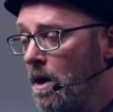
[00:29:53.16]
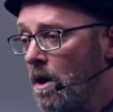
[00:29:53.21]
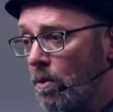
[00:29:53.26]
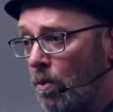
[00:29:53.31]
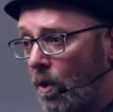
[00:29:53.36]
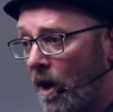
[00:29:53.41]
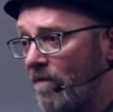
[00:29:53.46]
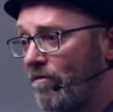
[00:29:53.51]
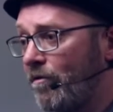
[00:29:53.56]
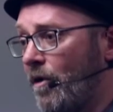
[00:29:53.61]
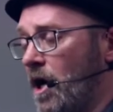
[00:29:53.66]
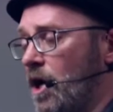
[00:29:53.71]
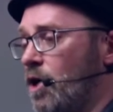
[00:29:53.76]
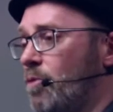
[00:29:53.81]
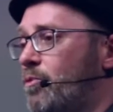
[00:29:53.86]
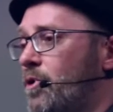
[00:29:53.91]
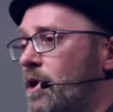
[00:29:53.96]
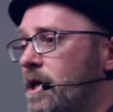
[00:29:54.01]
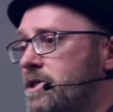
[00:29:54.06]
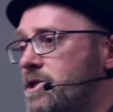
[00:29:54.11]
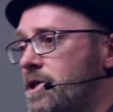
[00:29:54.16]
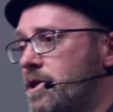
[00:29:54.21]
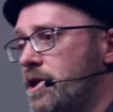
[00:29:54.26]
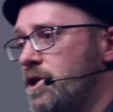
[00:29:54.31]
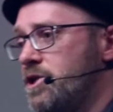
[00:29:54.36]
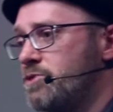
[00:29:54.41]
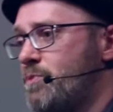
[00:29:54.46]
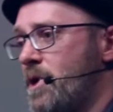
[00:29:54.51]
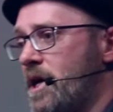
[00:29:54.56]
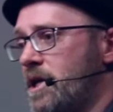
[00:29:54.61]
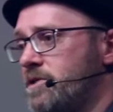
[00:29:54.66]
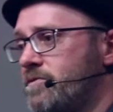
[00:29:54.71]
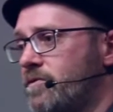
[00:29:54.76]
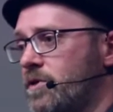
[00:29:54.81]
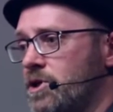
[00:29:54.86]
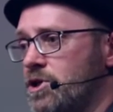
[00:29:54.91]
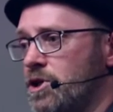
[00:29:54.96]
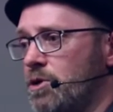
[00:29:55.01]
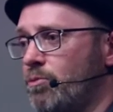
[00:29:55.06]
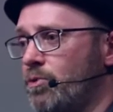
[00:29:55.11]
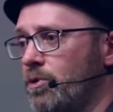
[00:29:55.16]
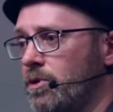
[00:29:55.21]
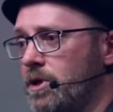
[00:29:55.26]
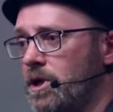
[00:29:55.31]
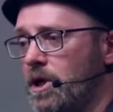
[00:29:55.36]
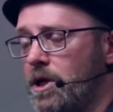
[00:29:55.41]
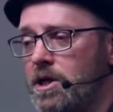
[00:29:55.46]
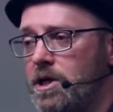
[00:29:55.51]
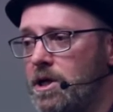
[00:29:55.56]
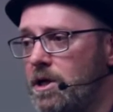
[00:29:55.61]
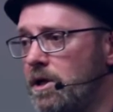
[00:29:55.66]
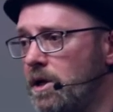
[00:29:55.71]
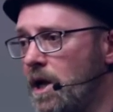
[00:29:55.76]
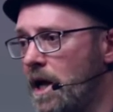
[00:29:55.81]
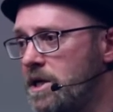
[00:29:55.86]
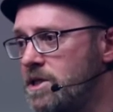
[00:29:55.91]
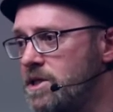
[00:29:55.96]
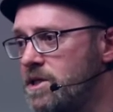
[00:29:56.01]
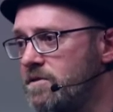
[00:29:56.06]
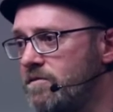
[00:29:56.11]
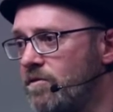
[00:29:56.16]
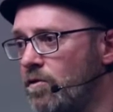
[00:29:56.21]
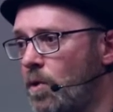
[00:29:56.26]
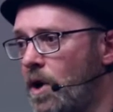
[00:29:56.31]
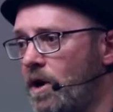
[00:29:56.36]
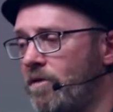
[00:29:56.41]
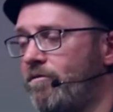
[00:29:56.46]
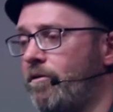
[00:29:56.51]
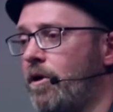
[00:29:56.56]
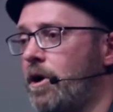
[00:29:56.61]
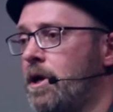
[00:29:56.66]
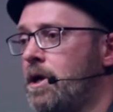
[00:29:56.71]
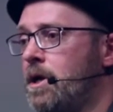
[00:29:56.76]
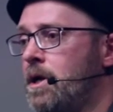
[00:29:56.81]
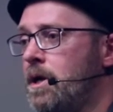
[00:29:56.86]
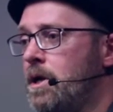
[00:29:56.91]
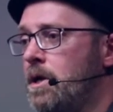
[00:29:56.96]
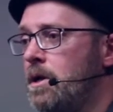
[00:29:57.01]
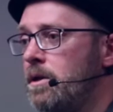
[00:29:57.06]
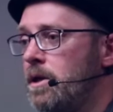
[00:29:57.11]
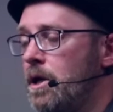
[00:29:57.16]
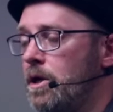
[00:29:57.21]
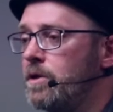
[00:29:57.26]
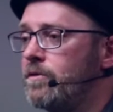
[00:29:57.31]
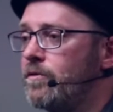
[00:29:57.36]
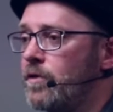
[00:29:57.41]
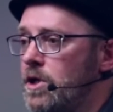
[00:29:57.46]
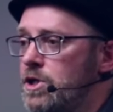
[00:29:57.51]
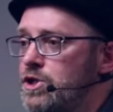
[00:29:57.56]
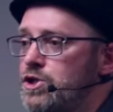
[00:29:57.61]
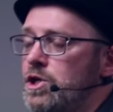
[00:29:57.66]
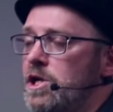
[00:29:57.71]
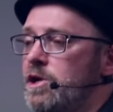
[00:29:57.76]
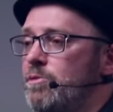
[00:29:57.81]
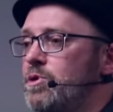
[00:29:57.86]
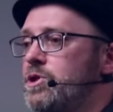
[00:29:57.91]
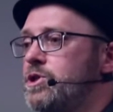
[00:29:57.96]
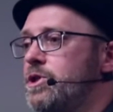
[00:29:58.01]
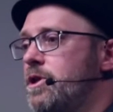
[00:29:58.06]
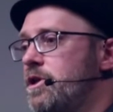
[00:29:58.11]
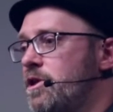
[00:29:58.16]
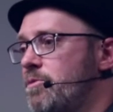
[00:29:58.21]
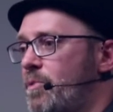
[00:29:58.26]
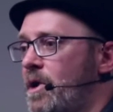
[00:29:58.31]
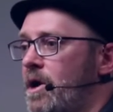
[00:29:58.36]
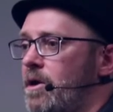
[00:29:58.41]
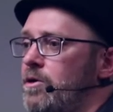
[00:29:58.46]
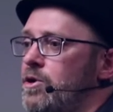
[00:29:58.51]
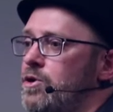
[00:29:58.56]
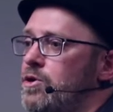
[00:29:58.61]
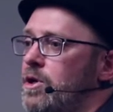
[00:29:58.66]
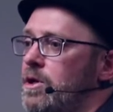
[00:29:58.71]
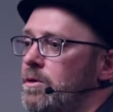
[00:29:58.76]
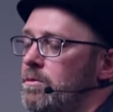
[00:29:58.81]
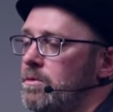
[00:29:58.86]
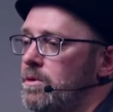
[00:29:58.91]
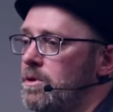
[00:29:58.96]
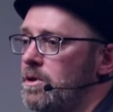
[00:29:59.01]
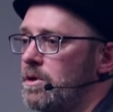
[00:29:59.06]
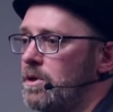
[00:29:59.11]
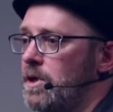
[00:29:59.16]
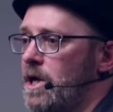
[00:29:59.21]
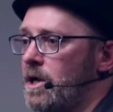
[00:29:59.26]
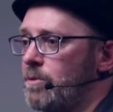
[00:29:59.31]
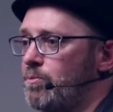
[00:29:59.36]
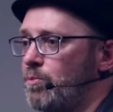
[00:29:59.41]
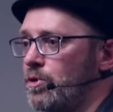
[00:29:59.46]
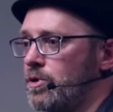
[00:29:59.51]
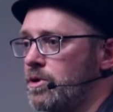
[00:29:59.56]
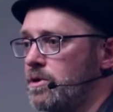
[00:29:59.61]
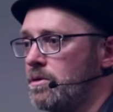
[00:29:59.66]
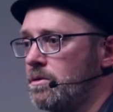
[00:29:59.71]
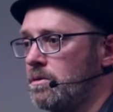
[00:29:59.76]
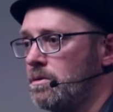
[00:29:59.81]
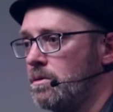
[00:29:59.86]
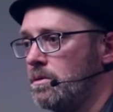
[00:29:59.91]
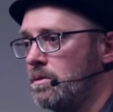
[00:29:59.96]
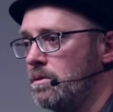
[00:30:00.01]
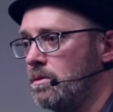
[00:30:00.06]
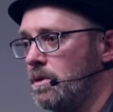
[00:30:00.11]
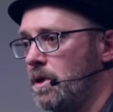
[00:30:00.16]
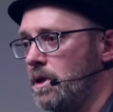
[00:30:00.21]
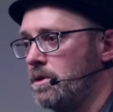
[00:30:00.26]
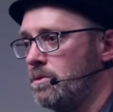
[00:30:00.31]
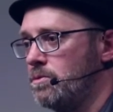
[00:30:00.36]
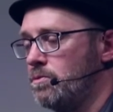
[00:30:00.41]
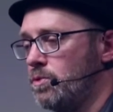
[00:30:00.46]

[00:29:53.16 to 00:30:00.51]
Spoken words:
Wi-Fi operates in those bands, for example. You don't need a license for Wi-Fi. The only thing is you're limited in the power you can output, right?